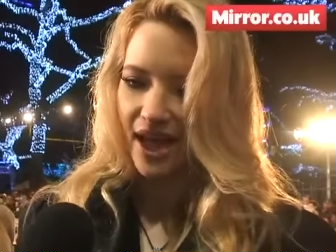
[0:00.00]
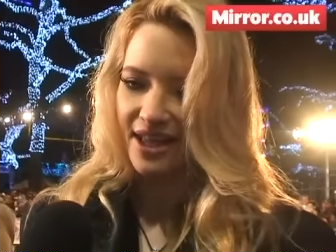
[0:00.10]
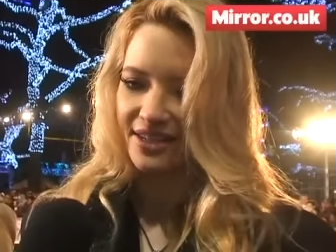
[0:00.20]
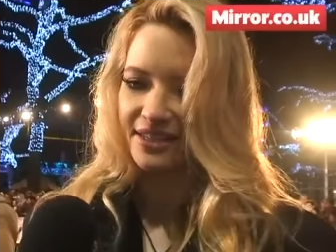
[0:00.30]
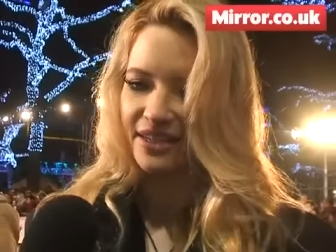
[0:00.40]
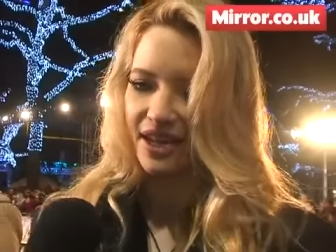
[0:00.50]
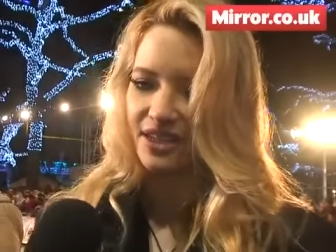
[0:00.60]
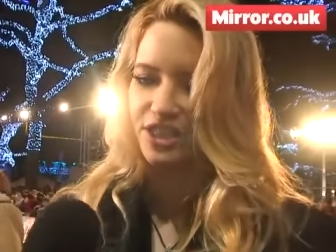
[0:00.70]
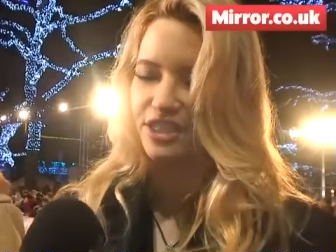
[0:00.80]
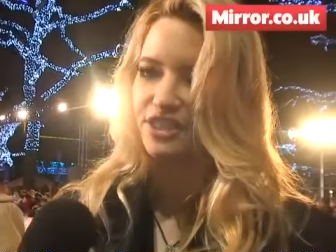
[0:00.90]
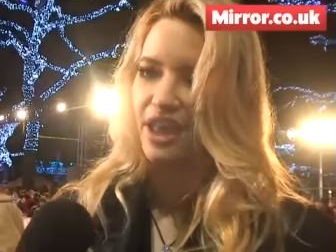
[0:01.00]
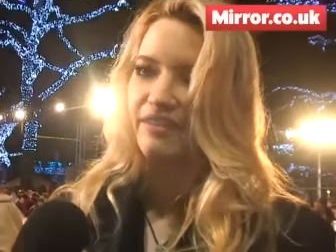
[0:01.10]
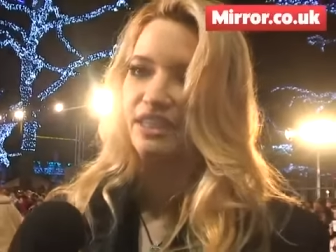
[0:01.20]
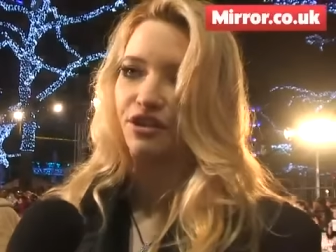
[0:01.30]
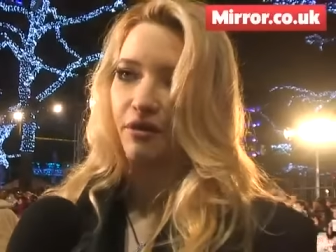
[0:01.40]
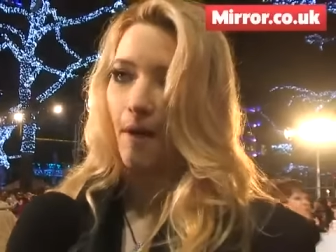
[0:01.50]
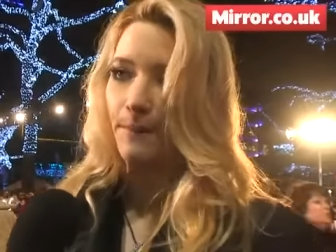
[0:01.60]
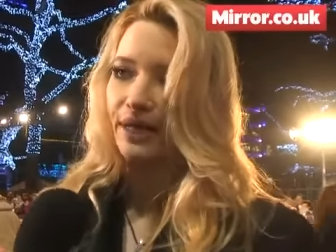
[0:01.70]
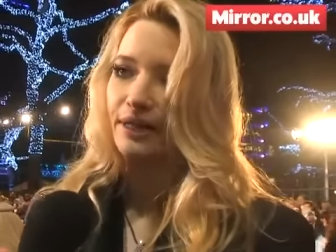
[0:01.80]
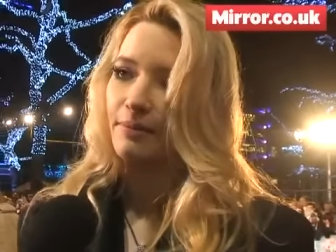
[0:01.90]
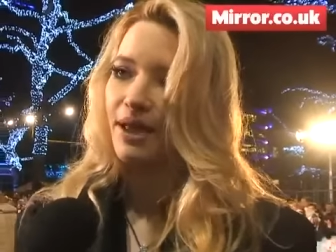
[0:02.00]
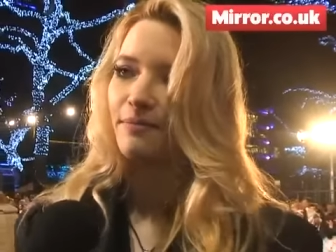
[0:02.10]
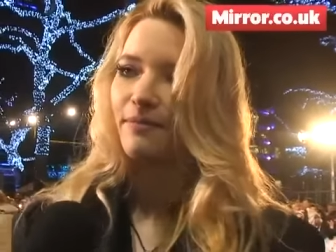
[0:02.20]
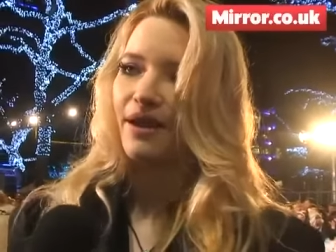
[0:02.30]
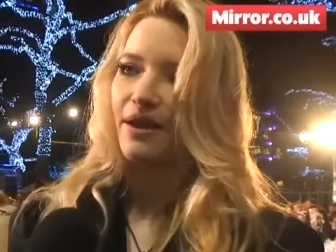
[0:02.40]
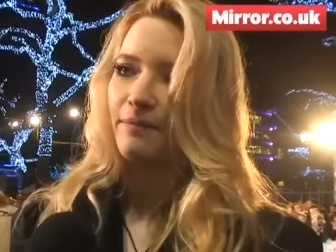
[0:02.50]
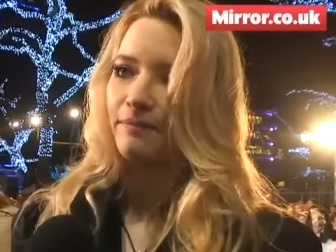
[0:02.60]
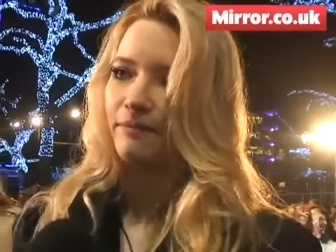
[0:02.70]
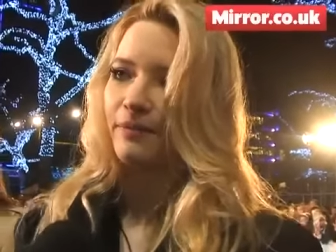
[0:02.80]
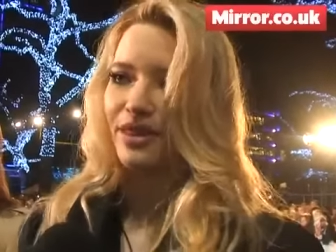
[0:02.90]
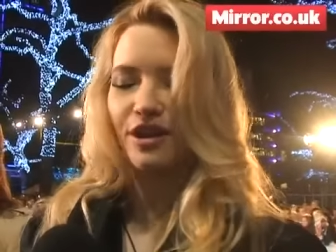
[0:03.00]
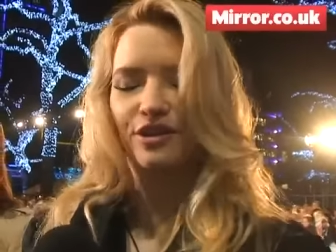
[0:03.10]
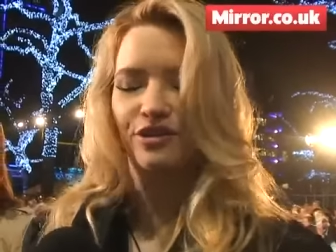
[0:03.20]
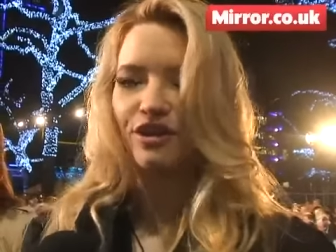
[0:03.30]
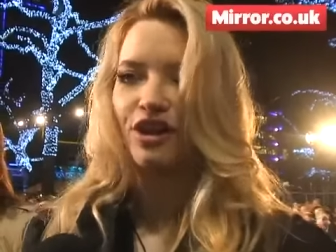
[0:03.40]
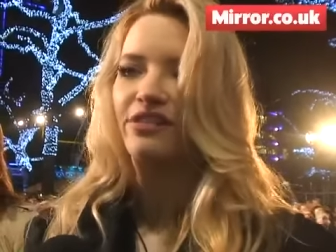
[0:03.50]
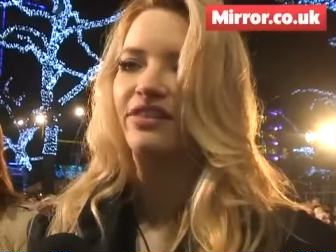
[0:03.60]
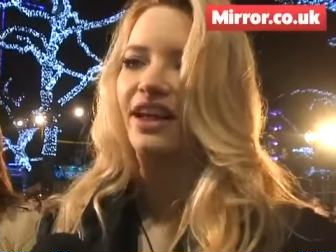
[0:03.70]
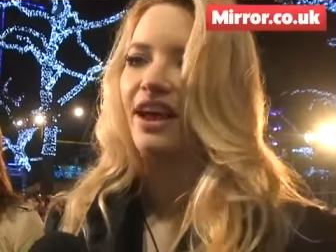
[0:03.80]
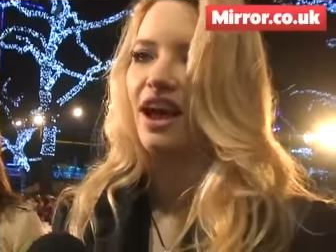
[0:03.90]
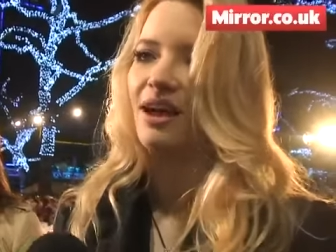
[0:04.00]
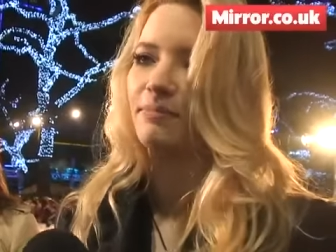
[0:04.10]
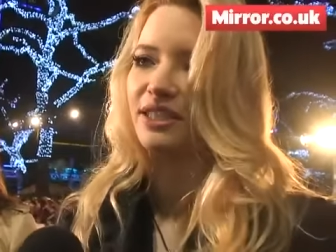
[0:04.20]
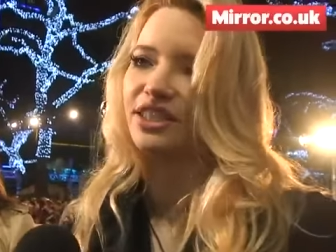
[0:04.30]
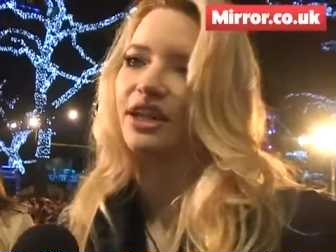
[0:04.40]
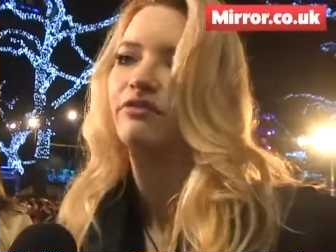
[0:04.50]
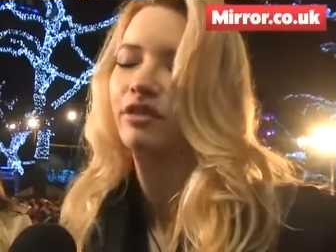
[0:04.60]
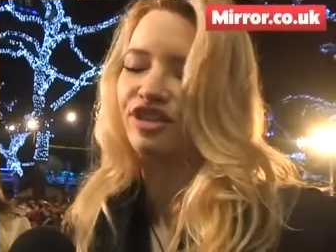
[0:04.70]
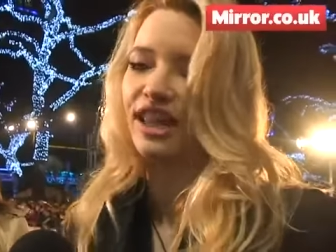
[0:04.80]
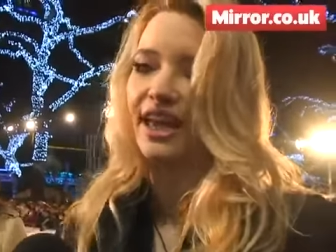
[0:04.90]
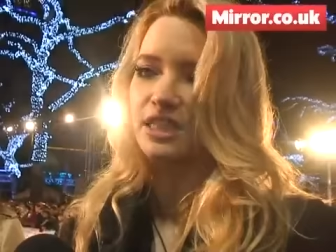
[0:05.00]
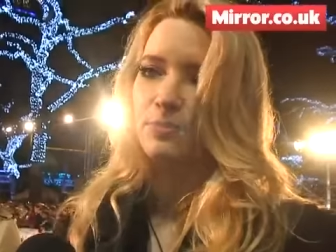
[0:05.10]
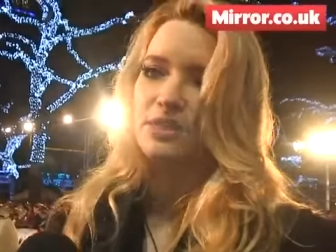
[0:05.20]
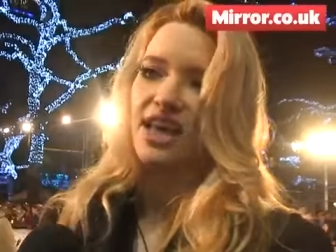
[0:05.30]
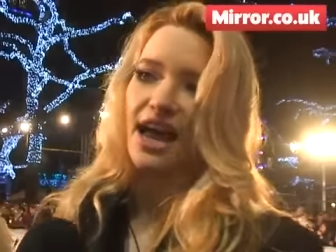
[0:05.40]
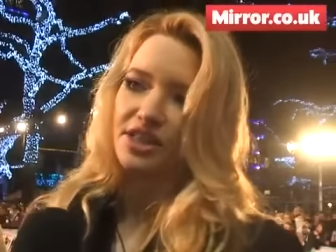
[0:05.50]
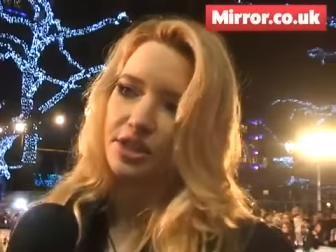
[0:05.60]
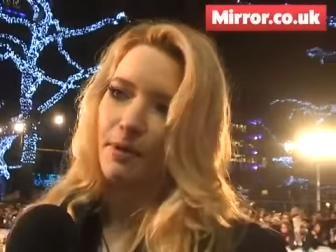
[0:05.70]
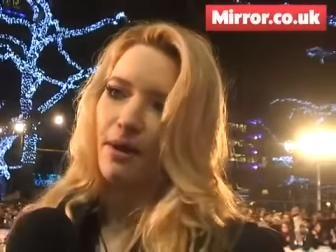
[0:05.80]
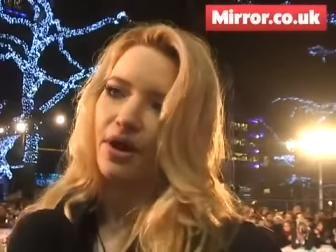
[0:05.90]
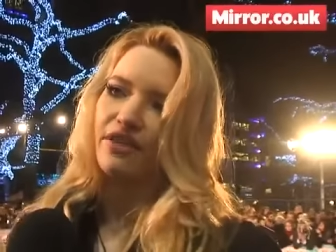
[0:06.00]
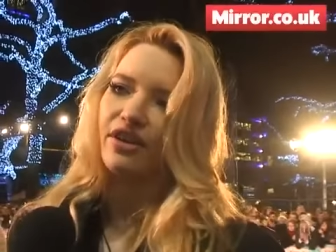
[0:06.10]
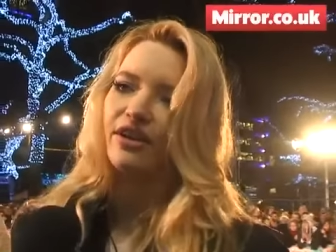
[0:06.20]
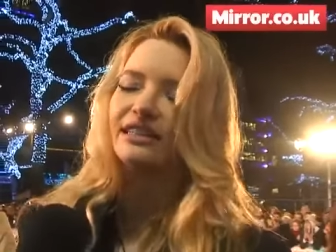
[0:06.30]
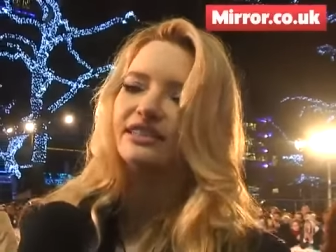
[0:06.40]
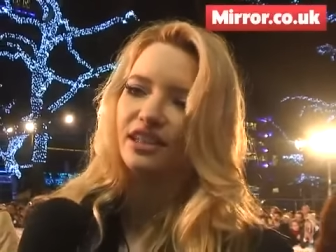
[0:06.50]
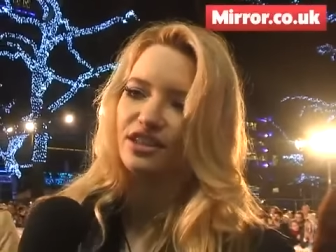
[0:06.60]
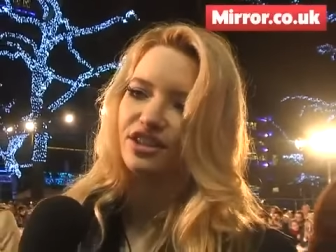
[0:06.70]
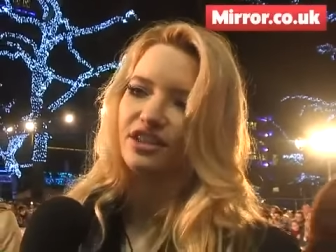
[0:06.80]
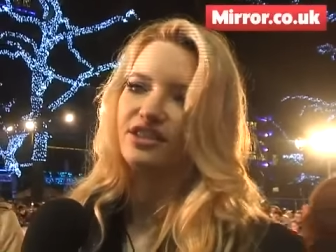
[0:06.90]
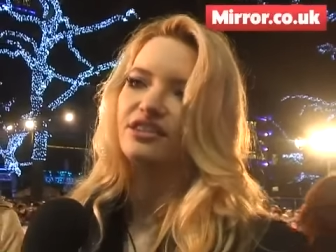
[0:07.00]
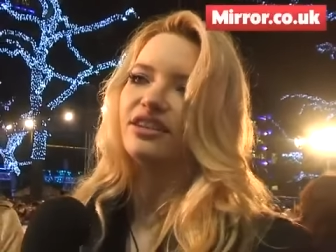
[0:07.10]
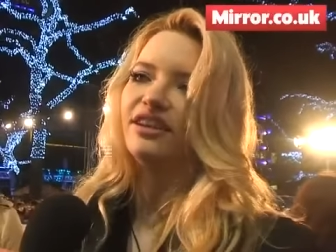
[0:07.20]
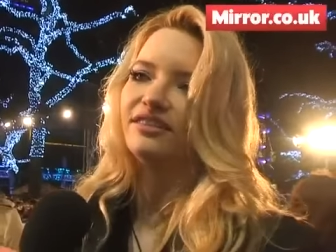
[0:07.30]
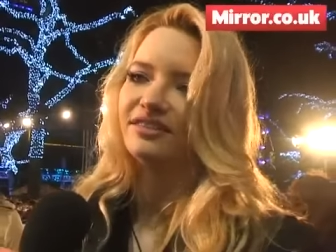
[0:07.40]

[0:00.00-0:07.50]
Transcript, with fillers: and uh, she's having to grow up a little bit um, with her new role um, but she unfortunately gets possessed by one of her ancestors. So,